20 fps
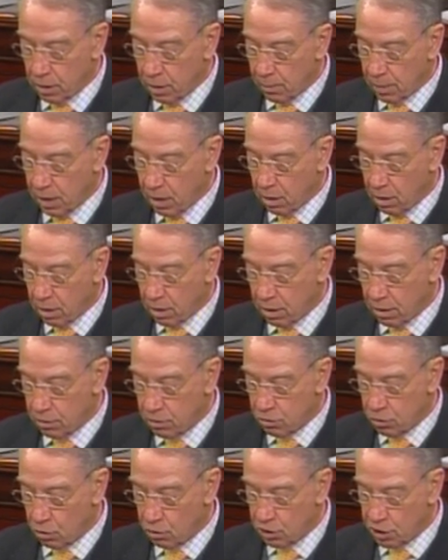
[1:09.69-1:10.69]
American
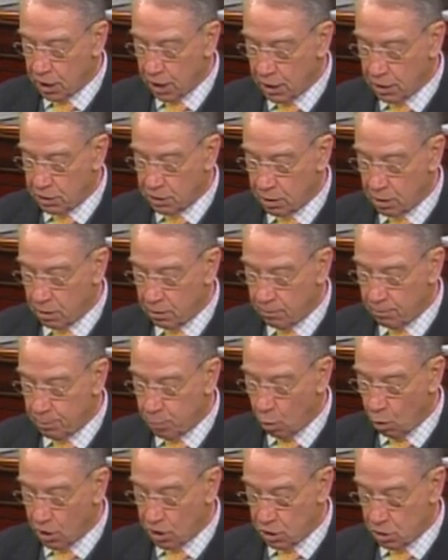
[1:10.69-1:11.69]
Association of
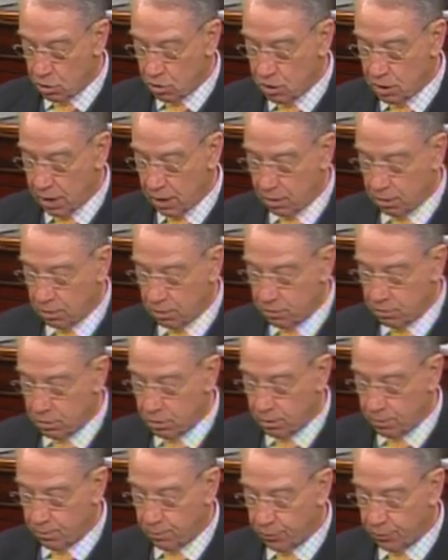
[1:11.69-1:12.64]
Poison Centers